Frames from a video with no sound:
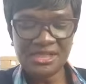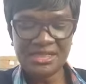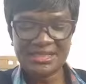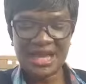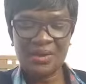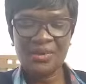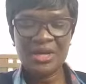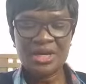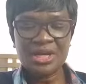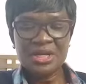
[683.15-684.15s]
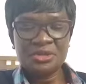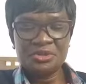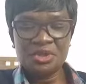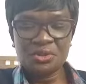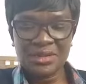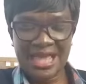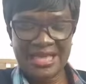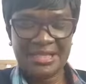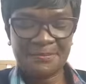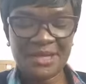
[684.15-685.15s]
Now, you
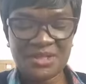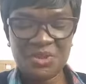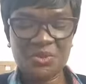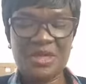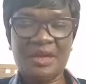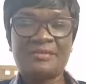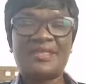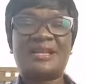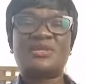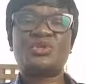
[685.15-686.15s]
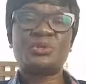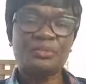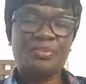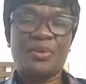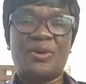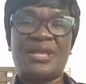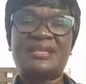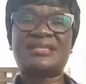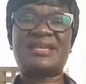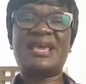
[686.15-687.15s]
explain to them that at some
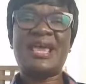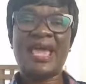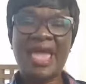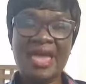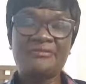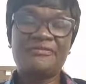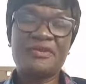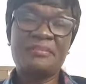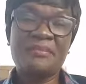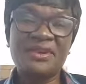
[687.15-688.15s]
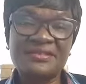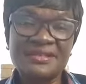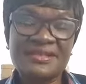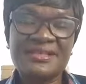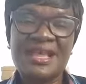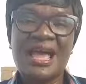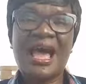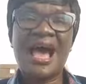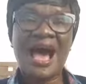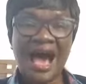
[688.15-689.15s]
point every month
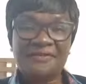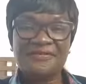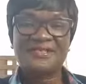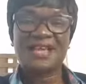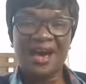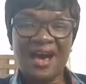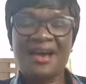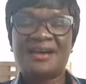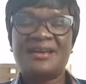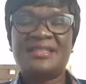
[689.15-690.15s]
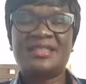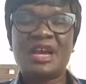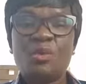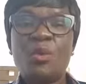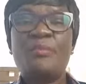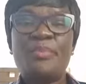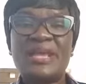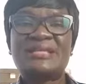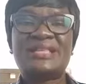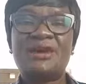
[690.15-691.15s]
after their womb
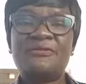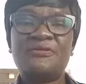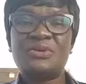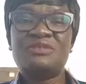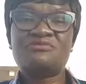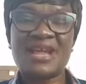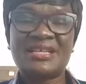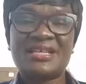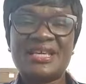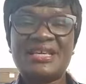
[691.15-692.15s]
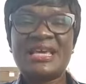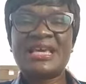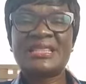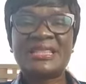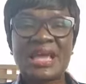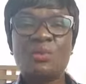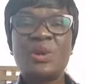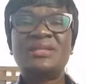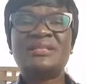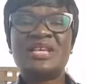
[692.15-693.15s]
is now fully ready, they
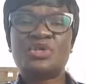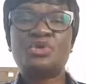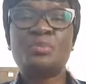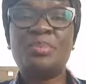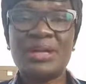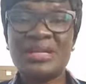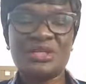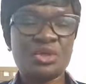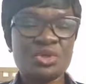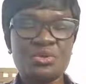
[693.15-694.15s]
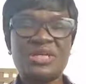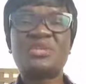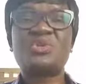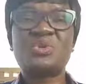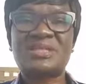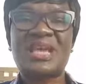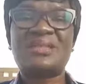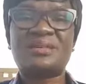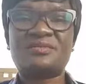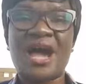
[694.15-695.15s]
will need to bleed. You need to say
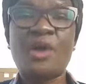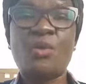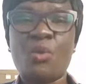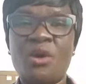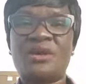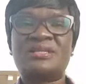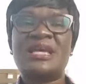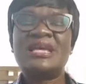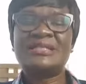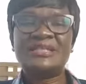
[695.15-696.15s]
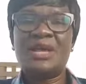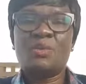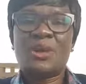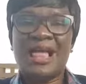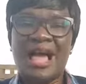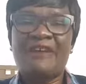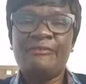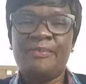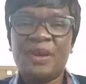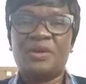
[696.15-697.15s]
the right word. They will
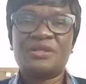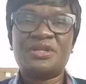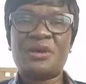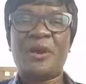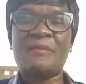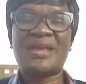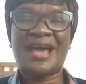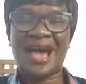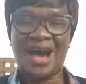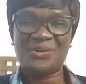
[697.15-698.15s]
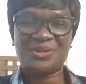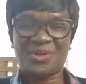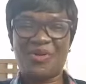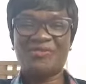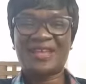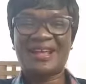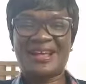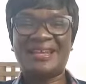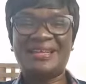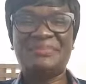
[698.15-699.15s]
have blood coming out of their
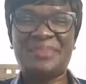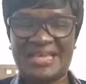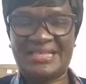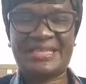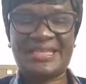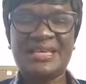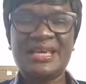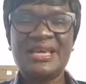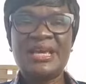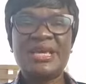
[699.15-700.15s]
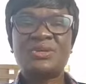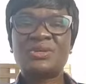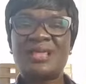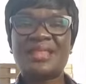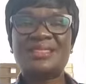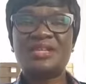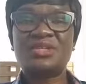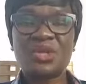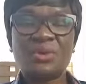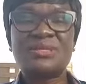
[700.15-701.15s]
girly bits so that they
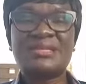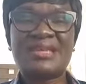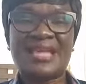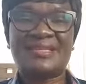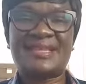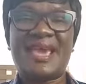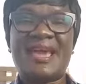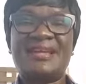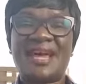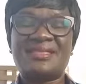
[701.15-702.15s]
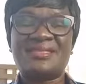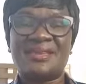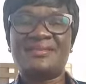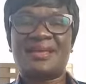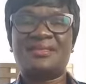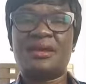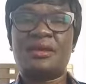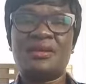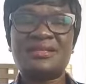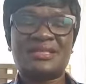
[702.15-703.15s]
don't get scared and think that they're
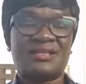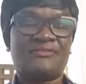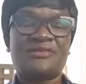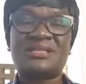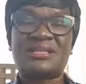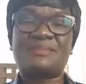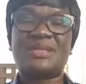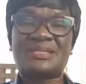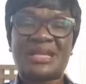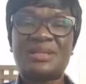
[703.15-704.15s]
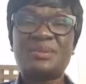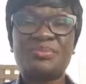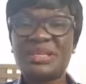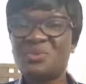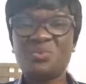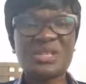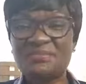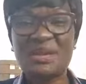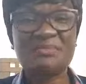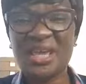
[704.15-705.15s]
hurt the first time they start to bleed, which
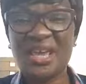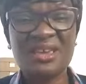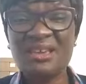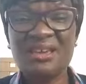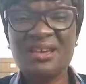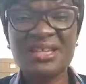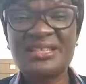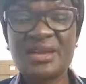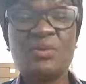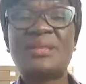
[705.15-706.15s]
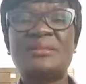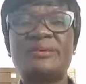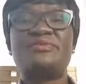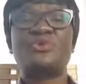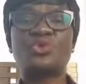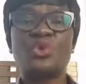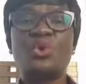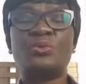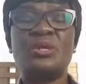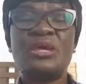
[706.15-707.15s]
may be a day when they're in
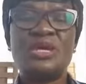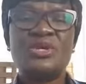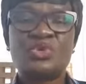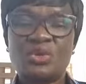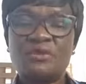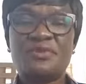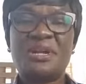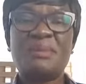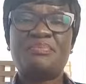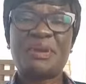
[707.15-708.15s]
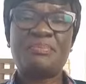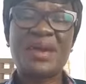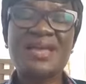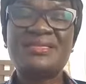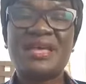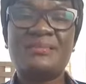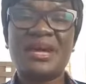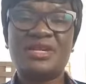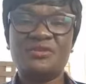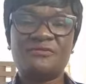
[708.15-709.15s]
school. So you've already prepared them
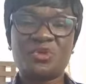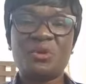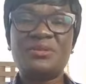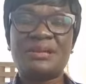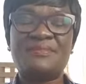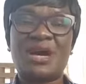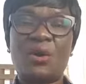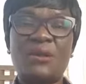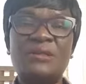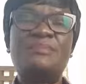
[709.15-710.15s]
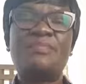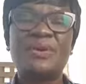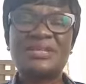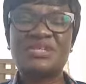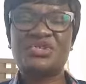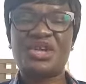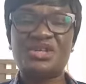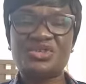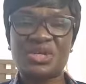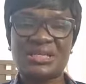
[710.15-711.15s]
and you've told them that all the body
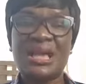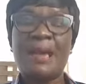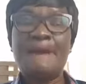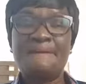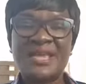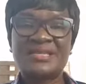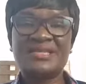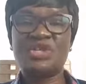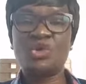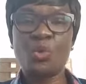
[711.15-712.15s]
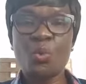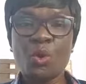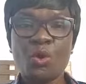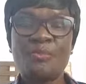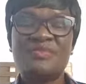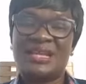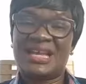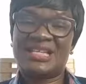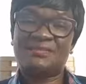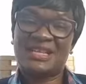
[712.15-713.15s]
changes means that your womb that
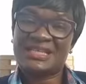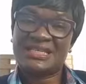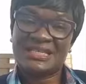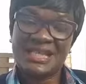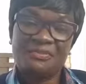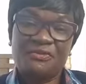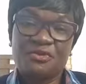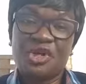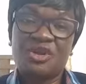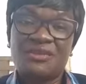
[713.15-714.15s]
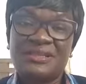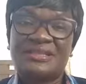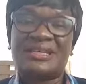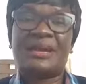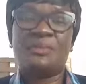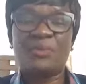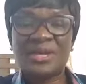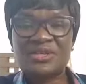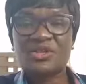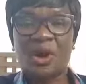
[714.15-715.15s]
has been asleep for a long time
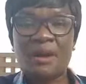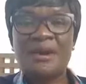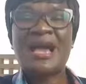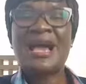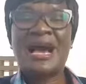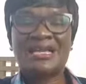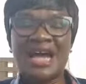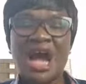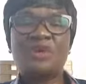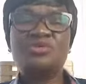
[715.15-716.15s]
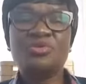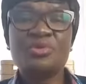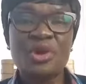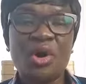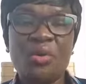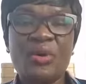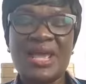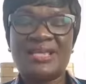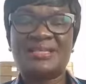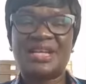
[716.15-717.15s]
wakes up. And how you
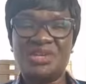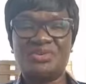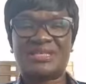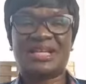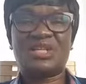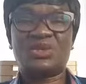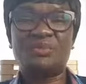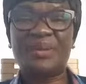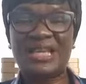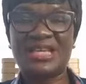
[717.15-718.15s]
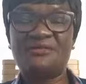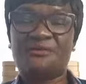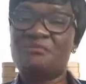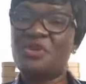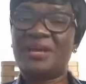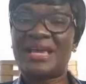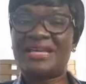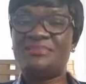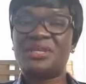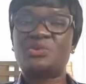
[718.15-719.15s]
know is that you start to bleed from your
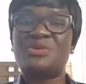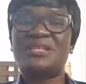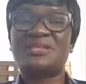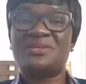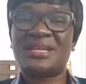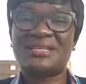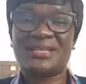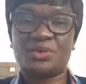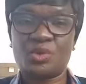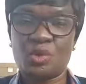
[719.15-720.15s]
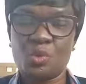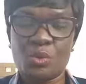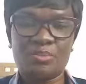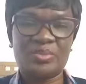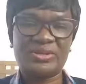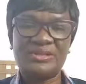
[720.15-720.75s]
gully bit, which is connected to your womb.